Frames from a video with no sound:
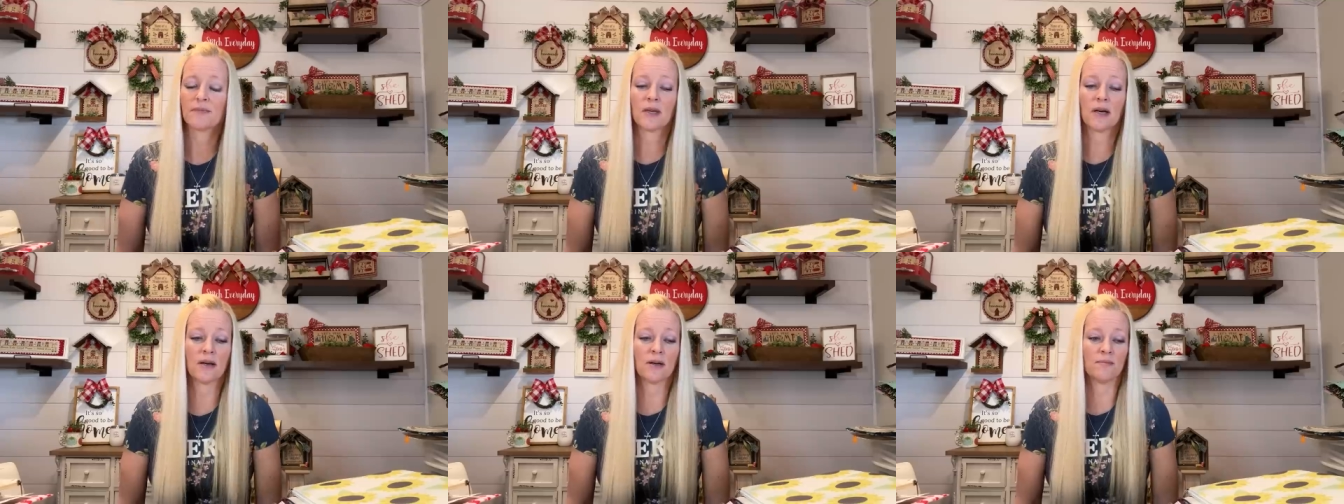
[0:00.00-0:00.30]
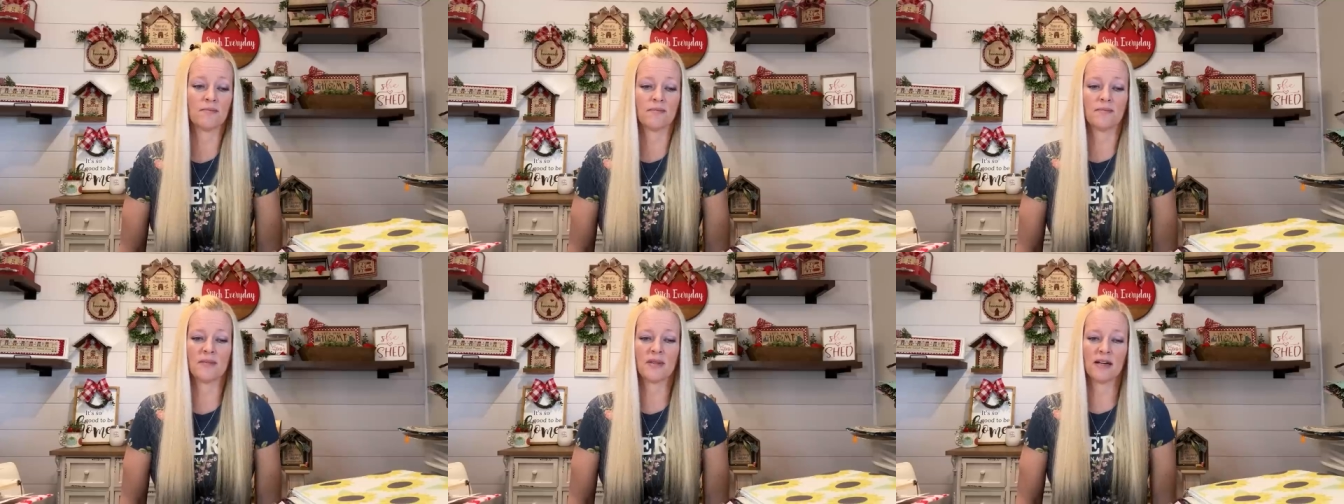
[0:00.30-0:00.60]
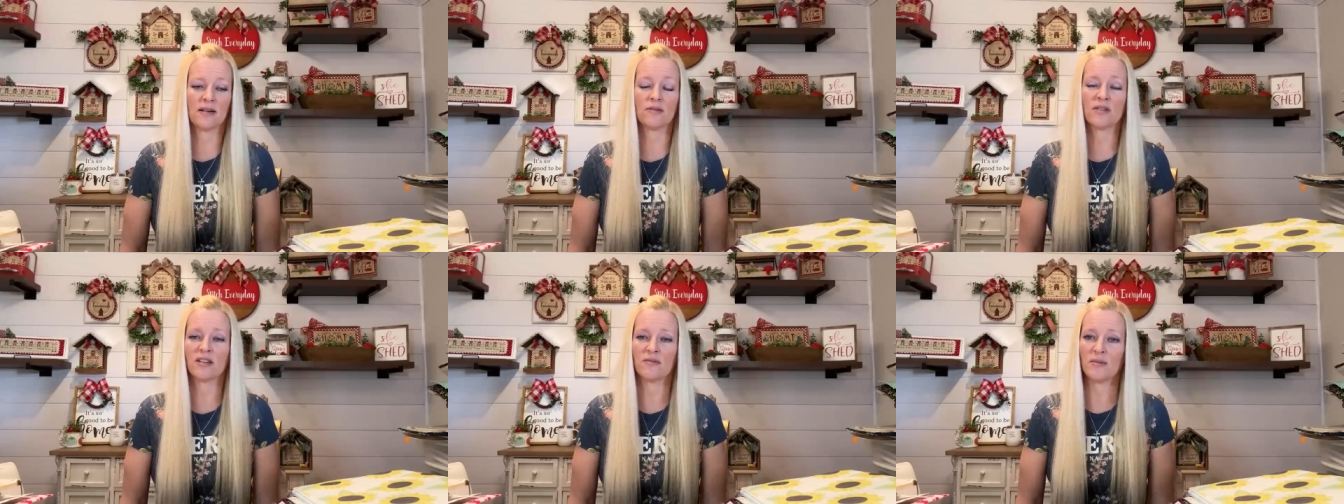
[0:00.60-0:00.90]
Um,
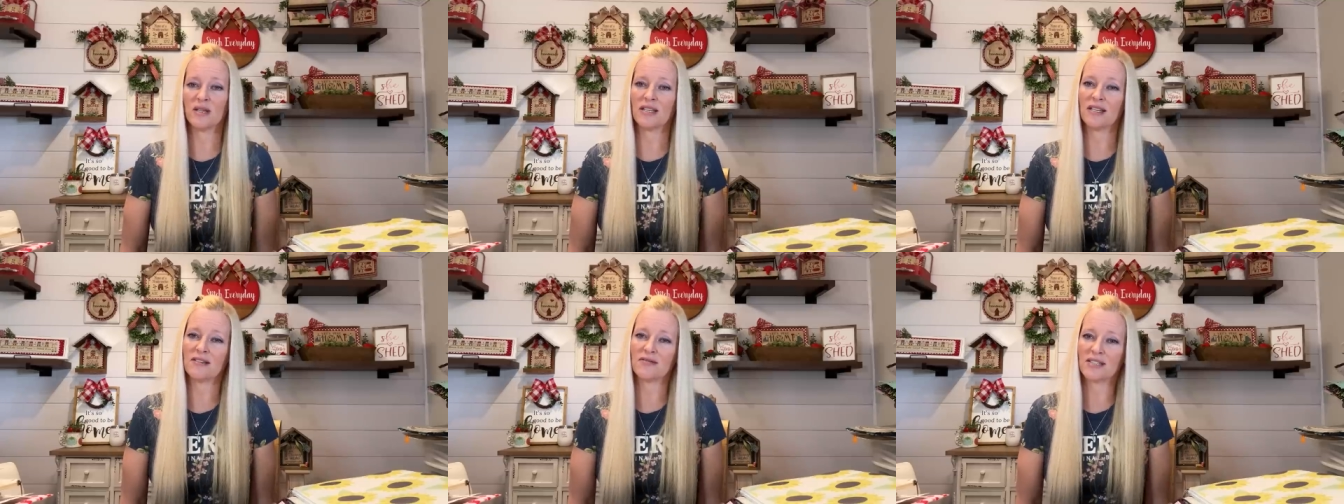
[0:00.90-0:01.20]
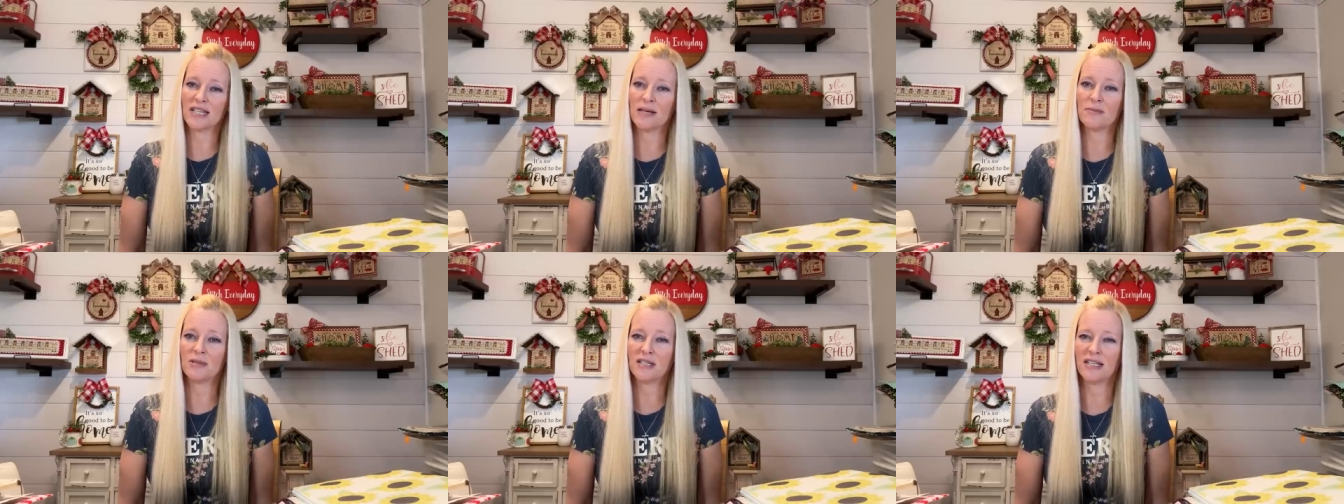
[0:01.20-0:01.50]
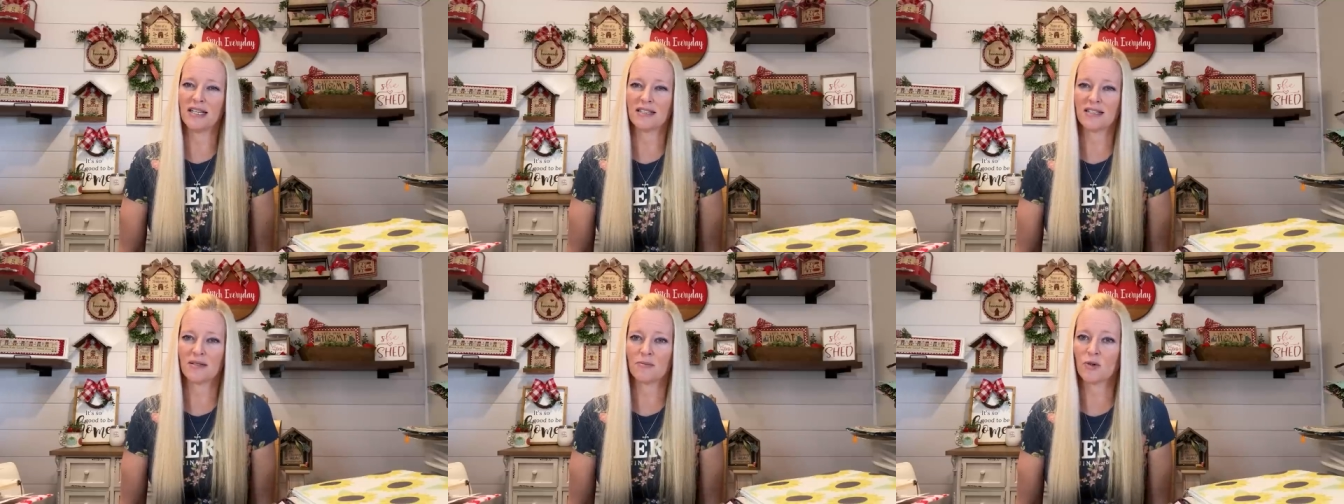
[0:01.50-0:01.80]
that'll give me enough time to
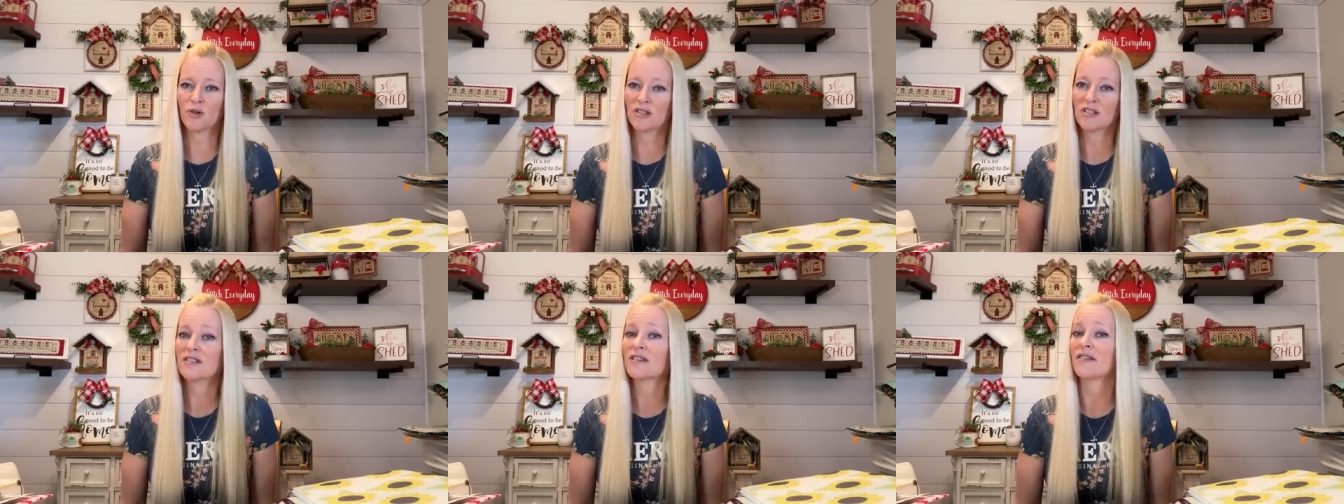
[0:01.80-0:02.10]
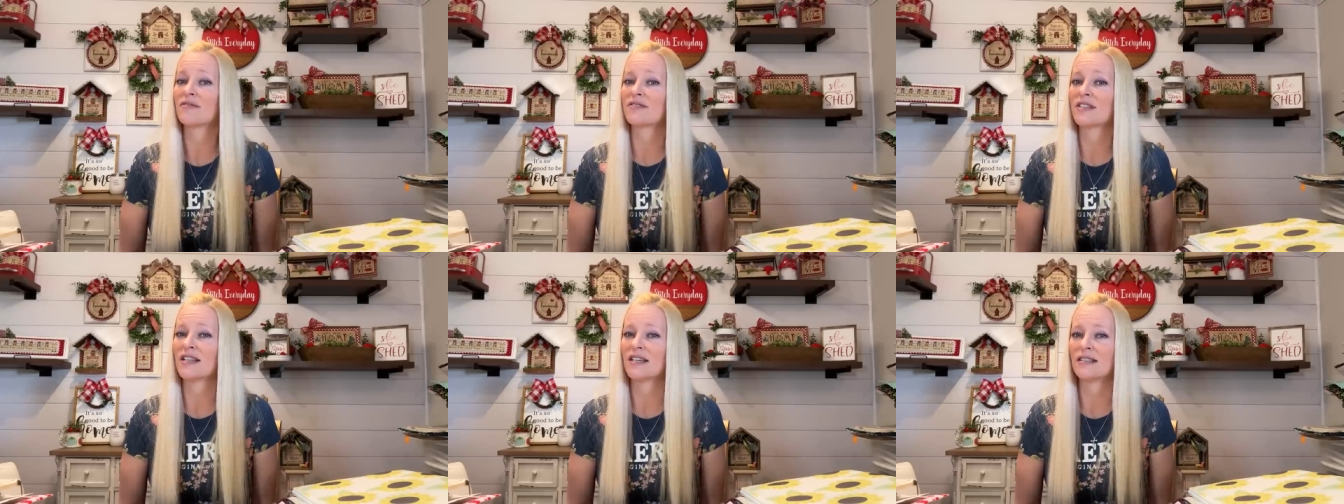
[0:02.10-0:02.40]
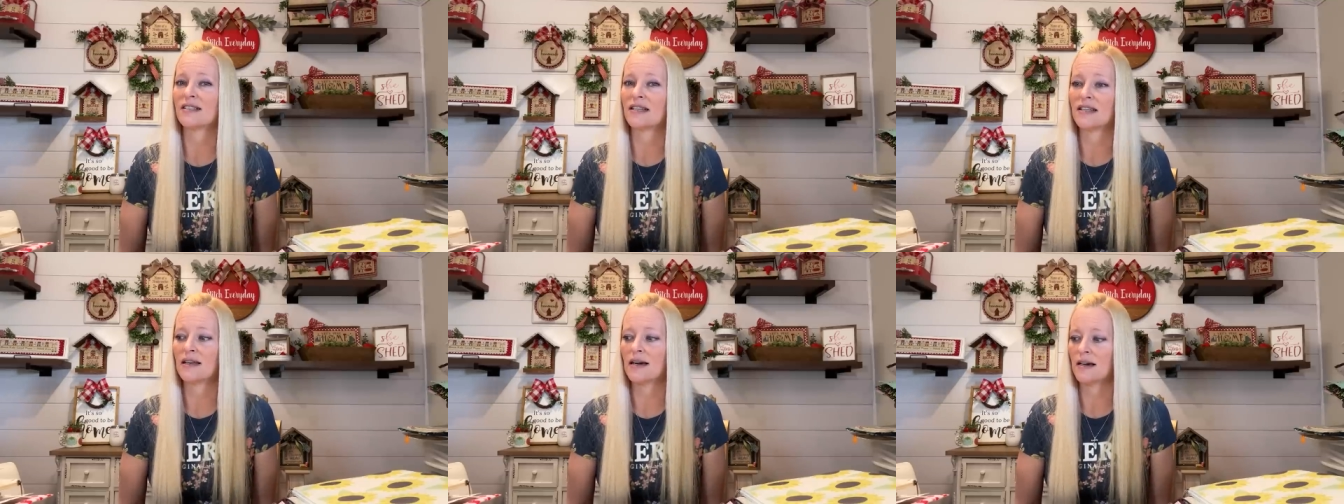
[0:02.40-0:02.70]
get some more stuff
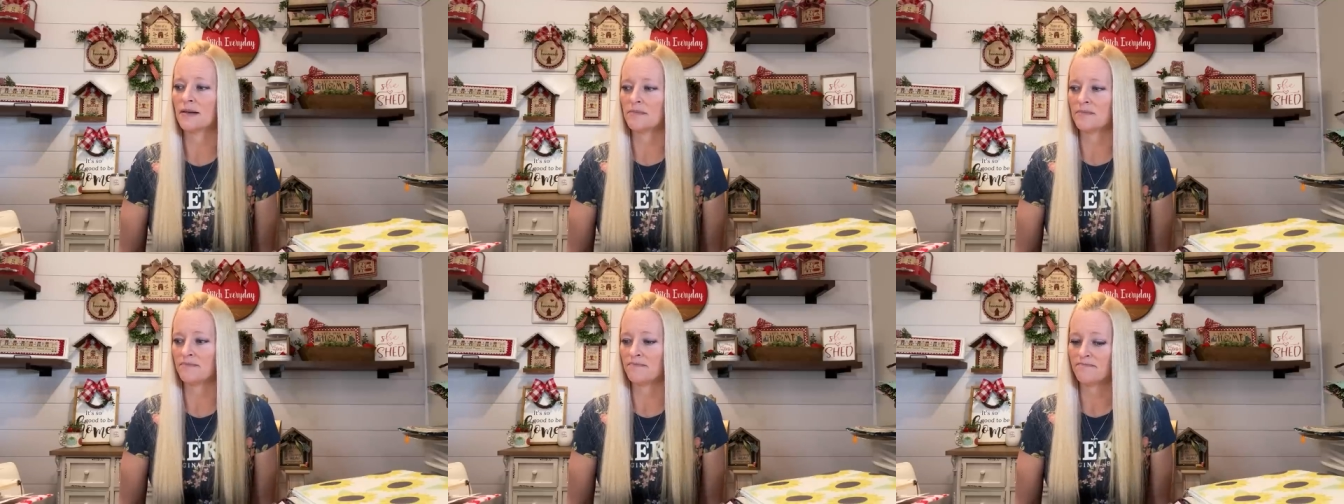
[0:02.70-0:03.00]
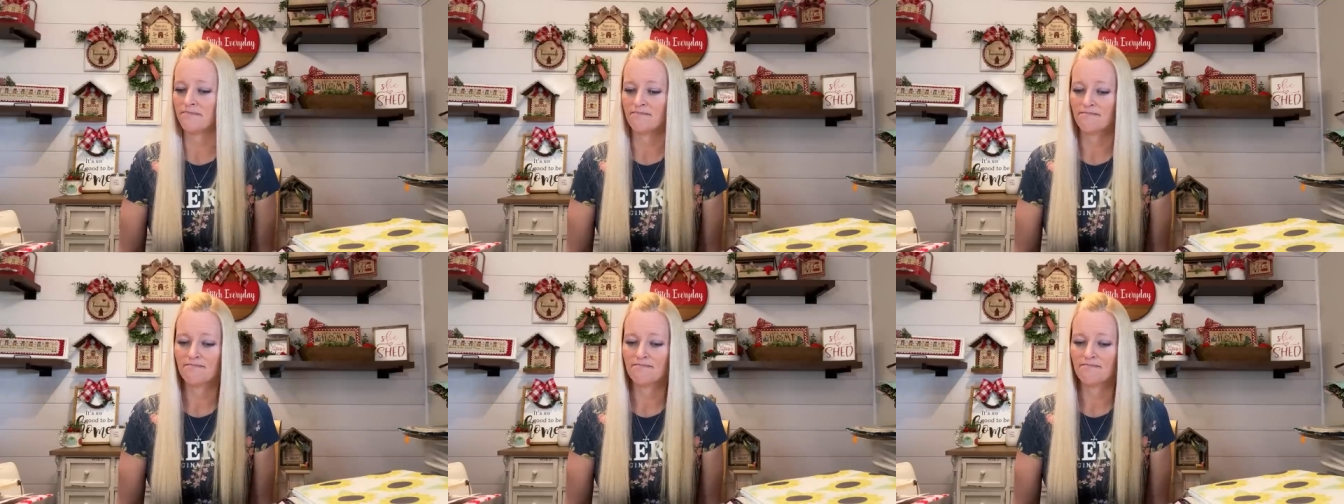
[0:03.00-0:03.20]
done and um,